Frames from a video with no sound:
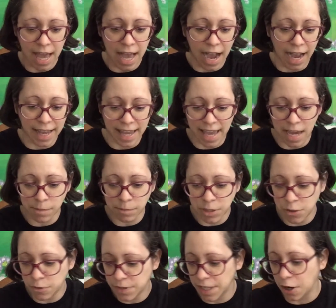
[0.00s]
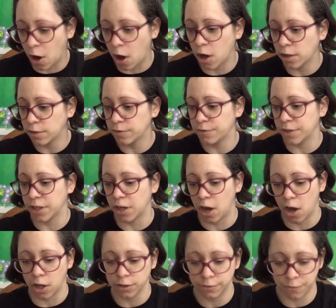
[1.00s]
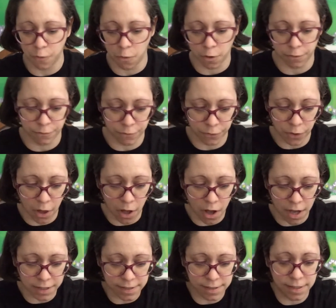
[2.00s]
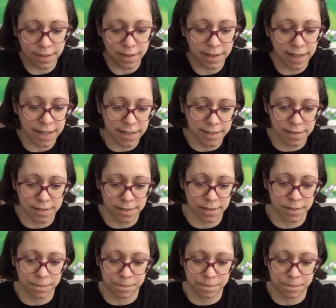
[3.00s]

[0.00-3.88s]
I am using all of the called for floss in this.